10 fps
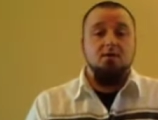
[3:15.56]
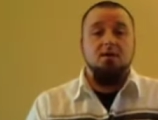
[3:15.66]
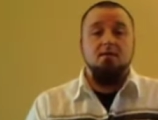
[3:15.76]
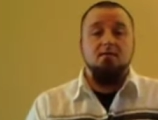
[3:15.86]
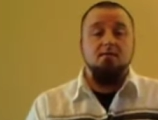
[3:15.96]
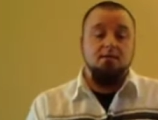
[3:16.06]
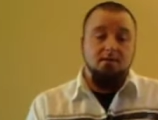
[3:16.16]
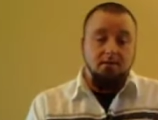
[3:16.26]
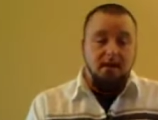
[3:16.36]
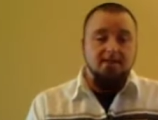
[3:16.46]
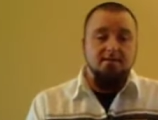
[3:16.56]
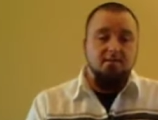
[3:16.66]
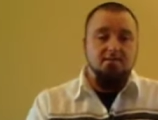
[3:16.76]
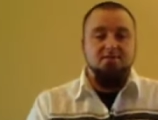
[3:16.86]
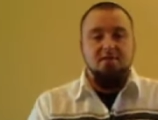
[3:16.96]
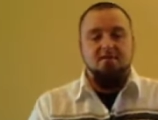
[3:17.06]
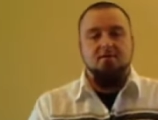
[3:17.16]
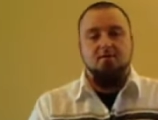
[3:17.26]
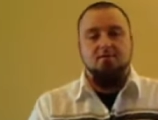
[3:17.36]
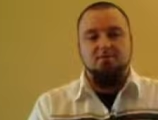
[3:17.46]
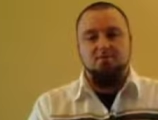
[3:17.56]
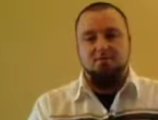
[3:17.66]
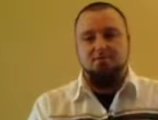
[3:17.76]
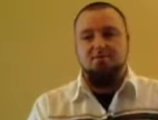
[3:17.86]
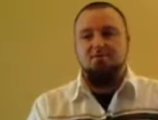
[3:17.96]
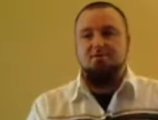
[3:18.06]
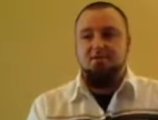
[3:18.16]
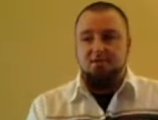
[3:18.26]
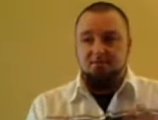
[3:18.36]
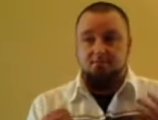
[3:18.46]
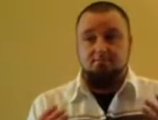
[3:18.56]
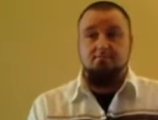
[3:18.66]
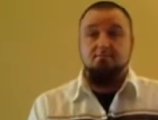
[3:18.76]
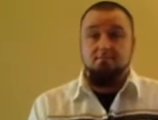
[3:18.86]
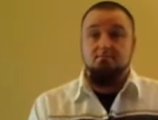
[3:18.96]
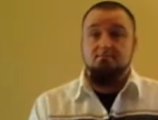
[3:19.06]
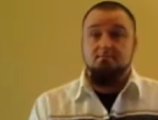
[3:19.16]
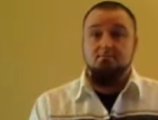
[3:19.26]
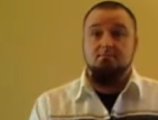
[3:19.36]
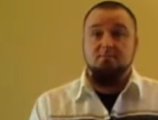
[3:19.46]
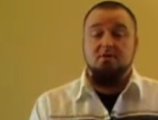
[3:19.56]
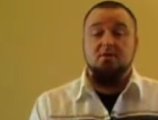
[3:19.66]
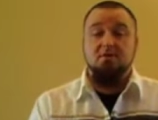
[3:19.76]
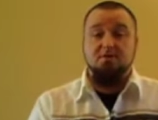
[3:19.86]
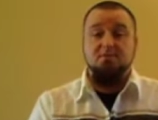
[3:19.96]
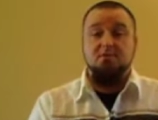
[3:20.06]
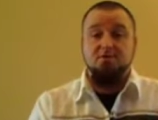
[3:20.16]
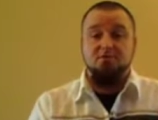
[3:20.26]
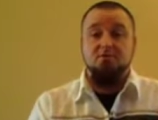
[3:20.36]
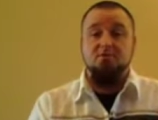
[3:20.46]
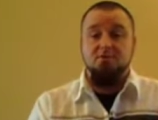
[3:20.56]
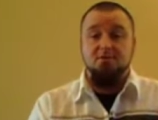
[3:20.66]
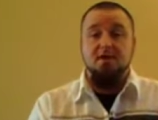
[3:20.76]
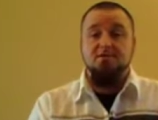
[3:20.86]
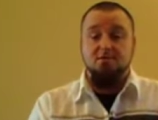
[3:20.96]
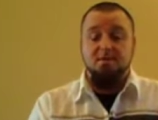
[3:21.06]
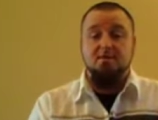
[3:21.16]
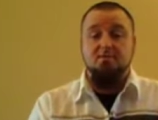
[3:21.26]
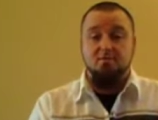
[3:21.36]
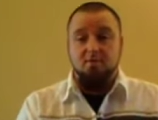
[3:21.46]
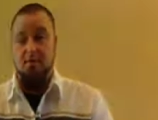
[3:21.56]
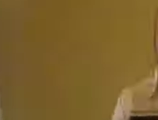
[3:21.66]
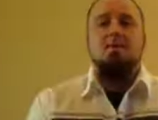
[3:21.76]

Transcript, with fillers: And like the old saying goes, which it you know is pretty true, two heads are better than one.